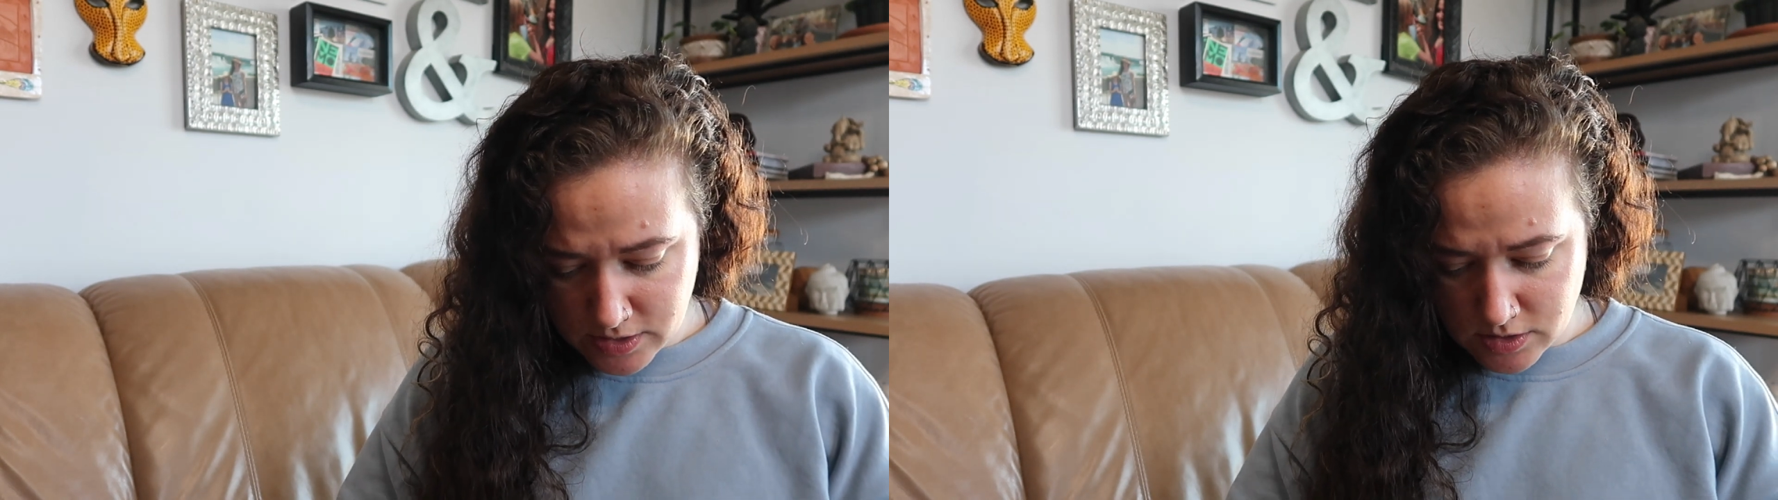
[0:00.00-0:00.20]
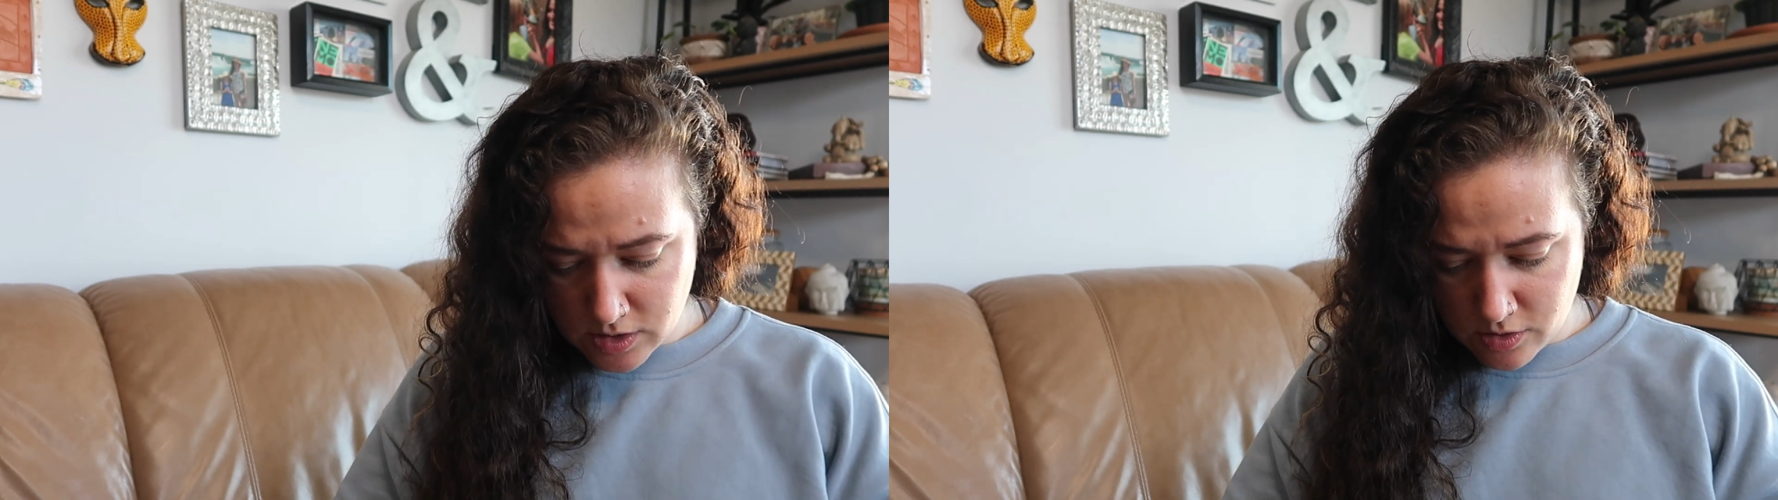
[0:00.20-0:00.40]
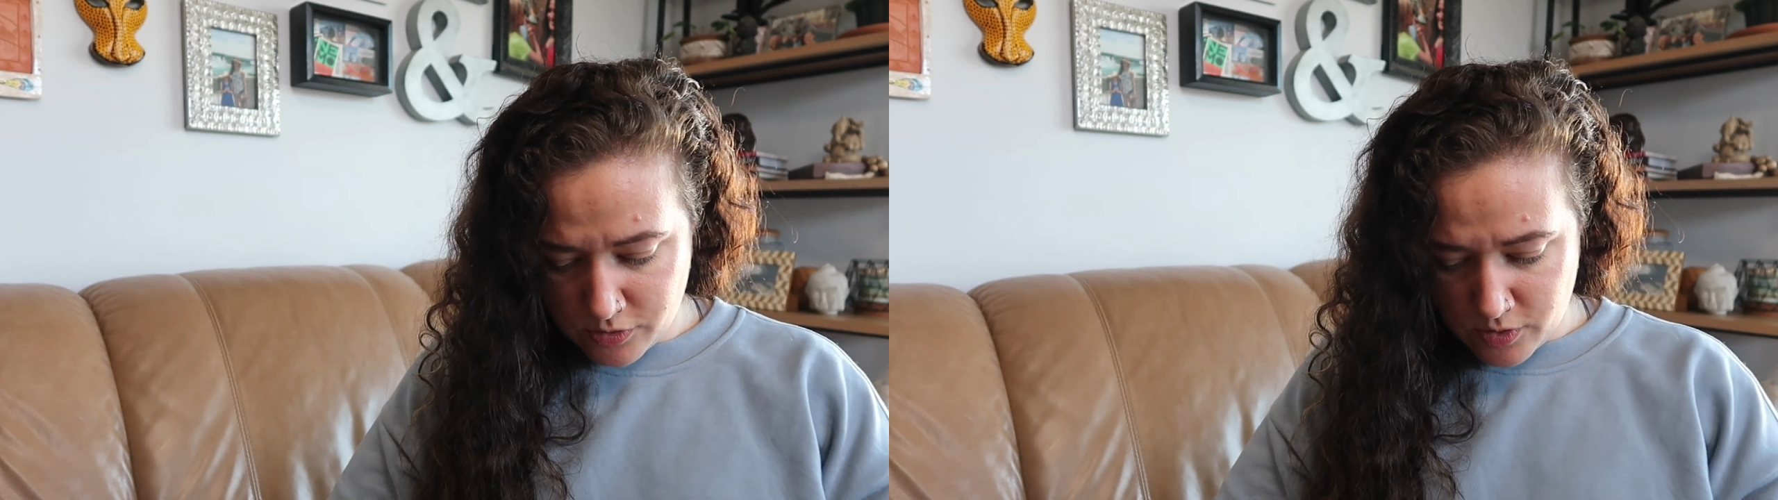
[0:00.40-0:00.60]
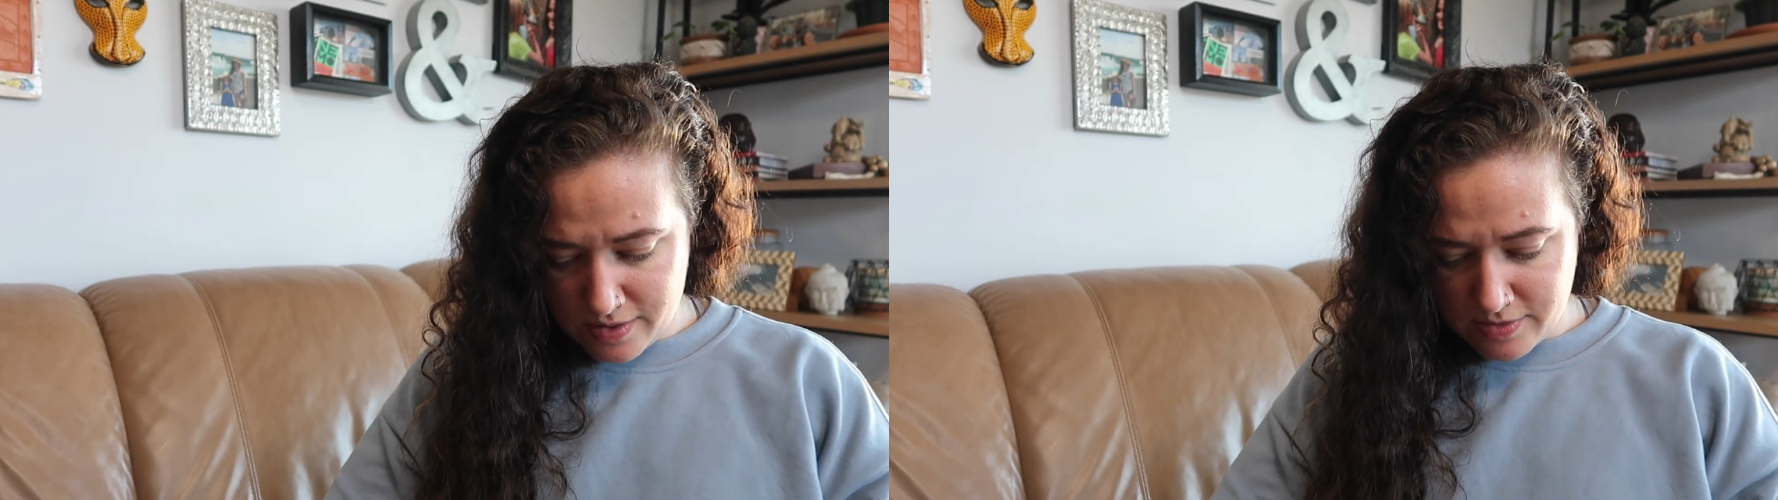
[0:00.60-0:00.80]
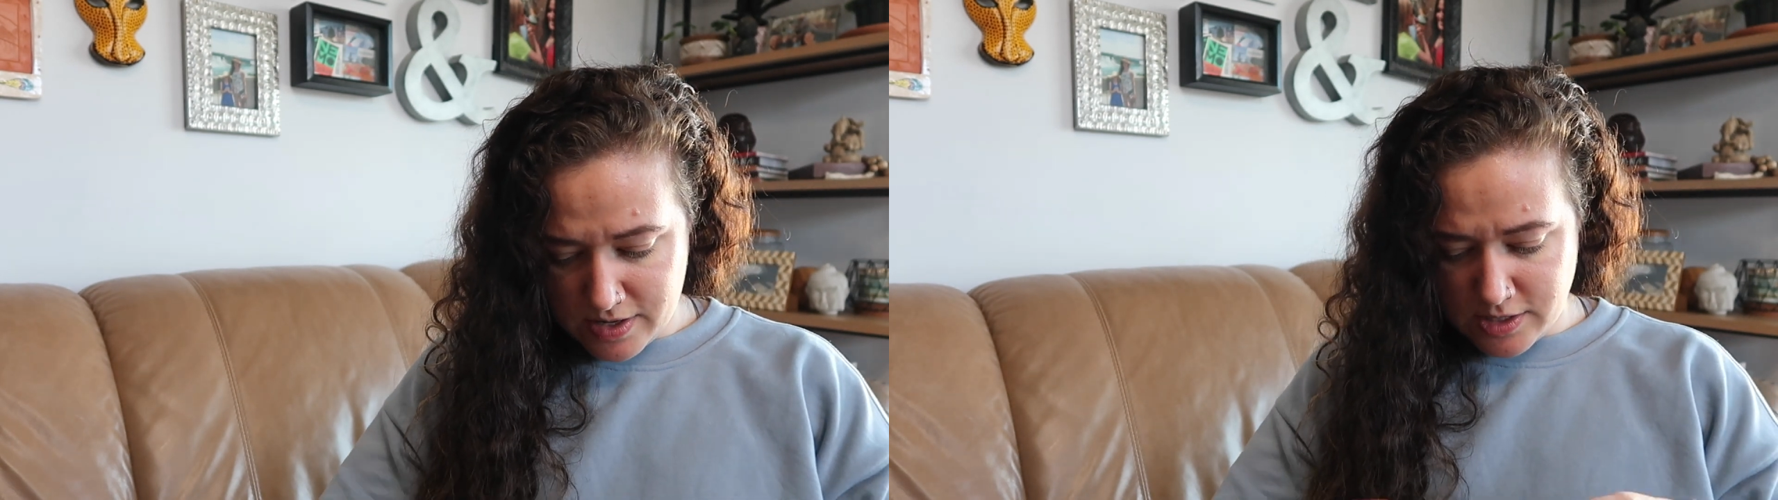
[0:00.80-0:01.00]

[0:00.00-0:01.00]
So if you have any